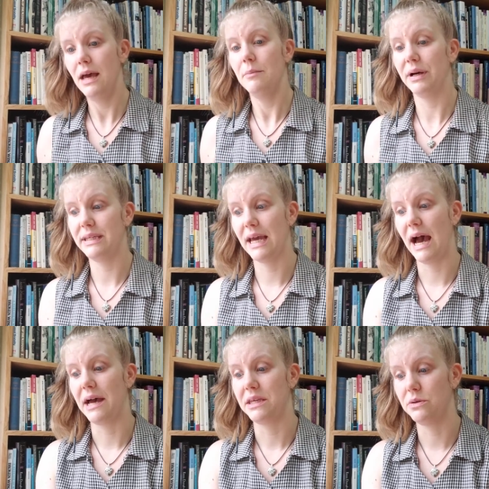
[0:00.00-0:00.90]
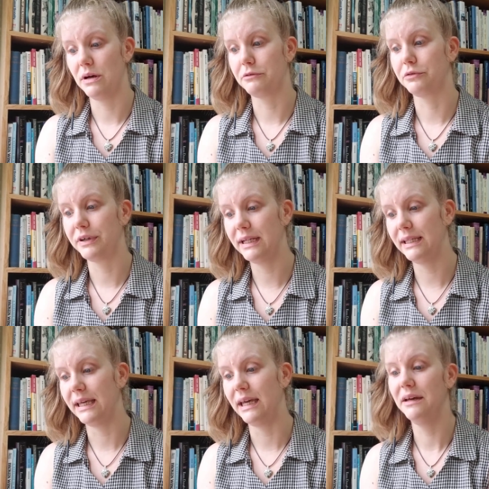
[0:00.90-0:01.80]
But yeah, you have
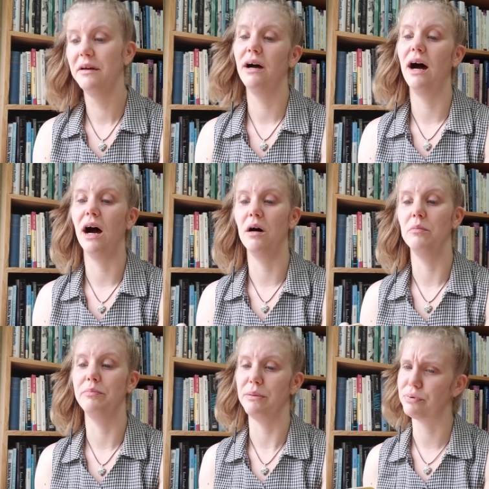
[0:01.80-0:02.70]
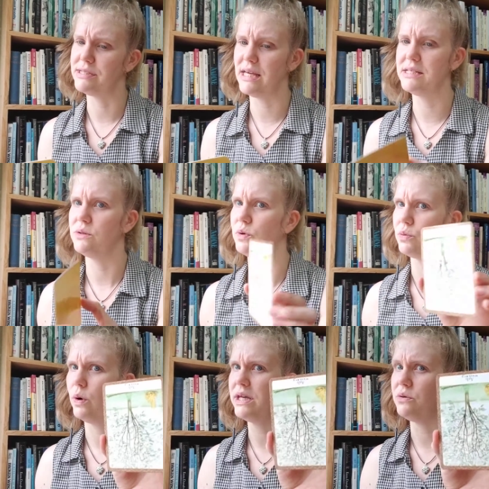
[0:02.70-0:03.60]
really um, been presented with
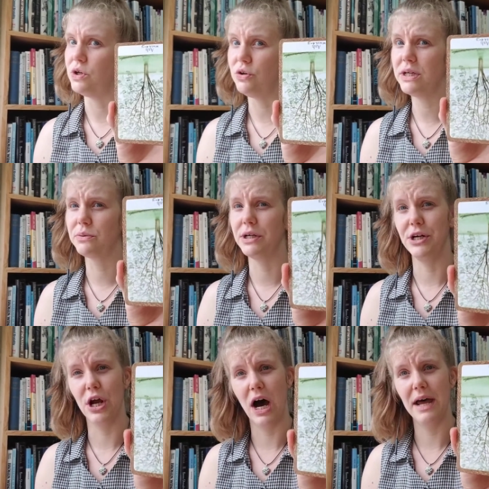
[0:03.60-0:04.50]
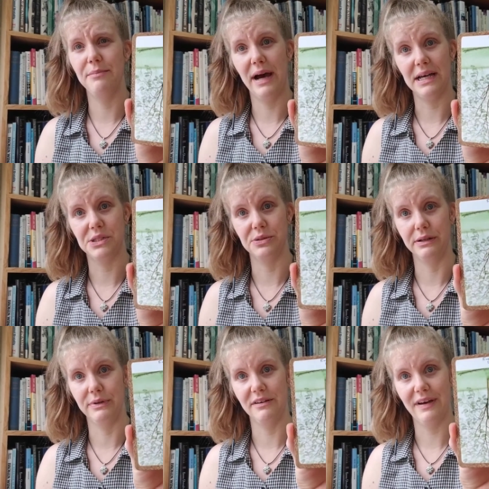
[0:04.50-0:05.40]
what you knew you were not
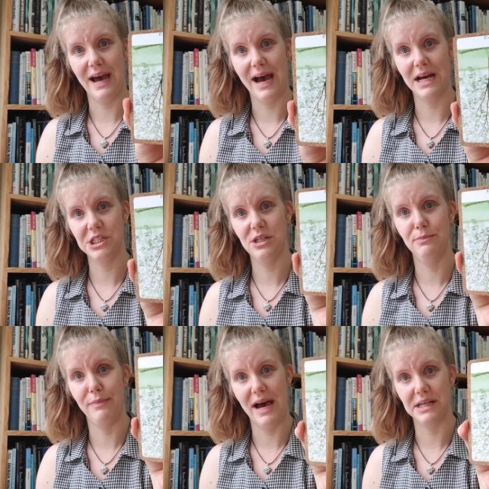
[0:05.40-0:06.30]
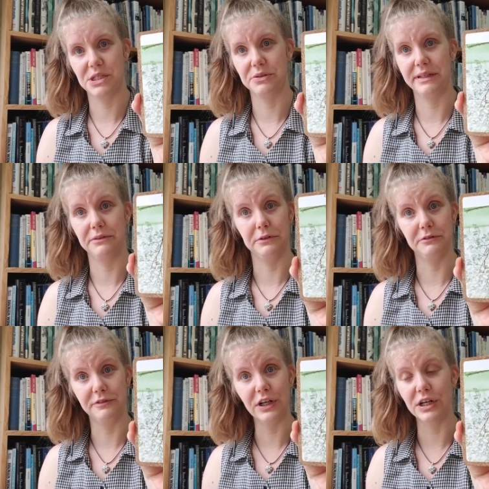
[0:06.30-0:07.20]
mastering. We have Ash, Mastery,
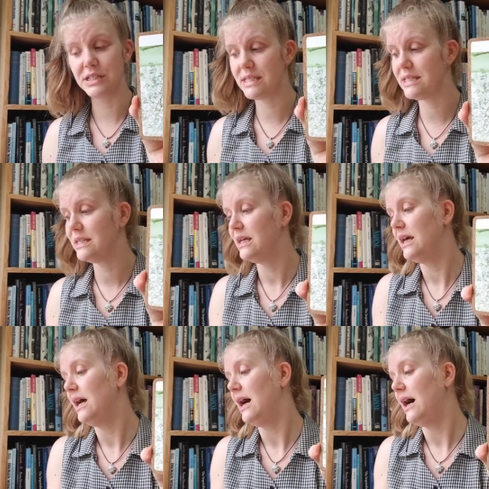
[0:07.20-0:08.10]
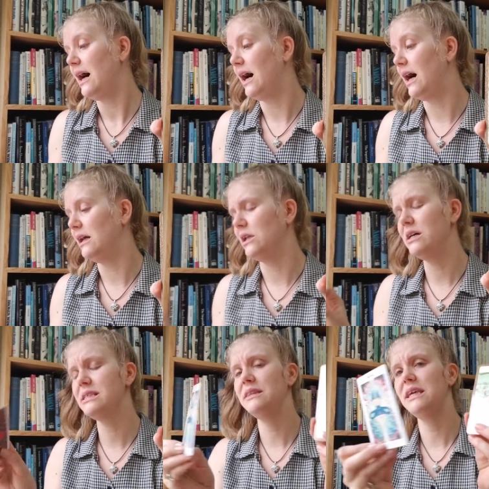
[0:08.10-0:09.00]
Reversed uh,
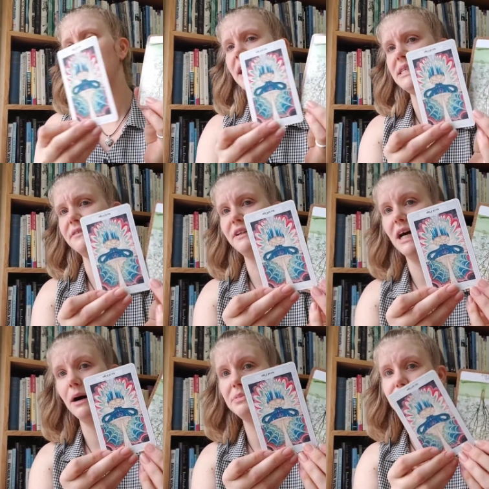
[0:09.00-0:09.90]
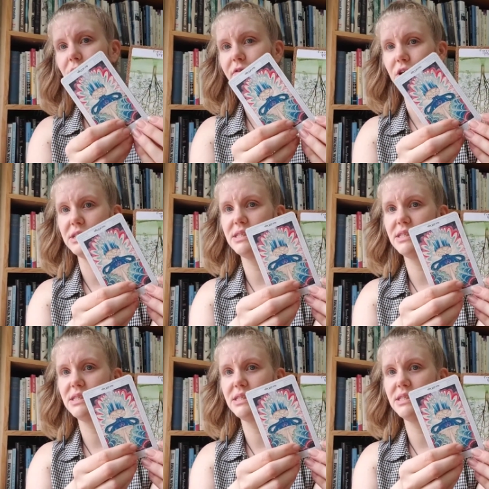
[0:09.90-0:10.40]
alongside the Ace of Cups reversed.